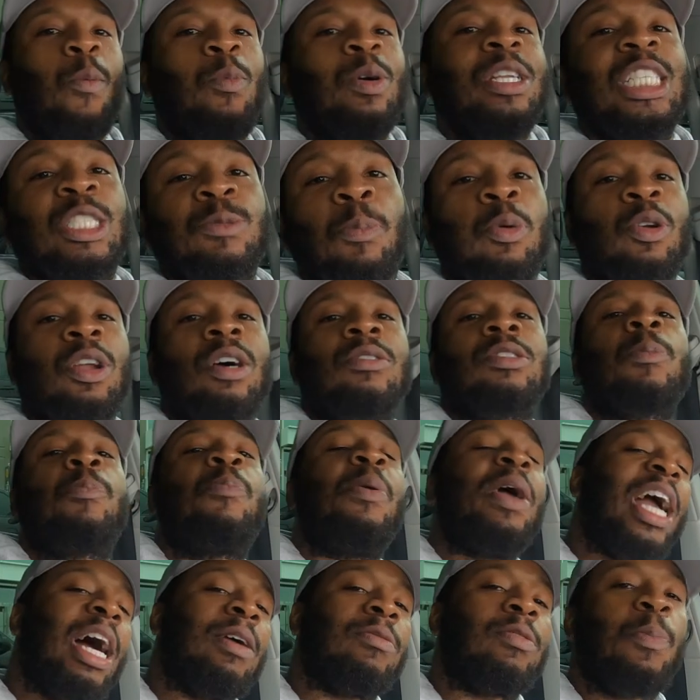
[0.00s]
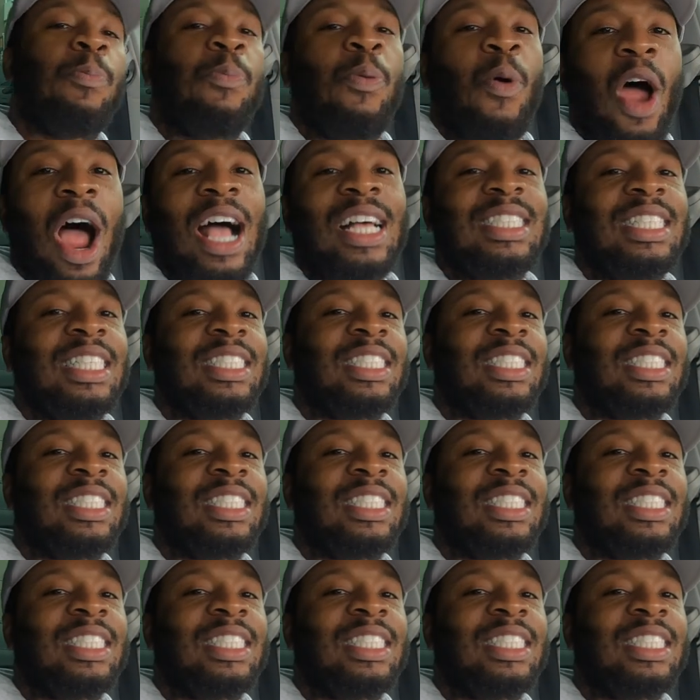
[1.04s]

We just pulled up to pick up the prize.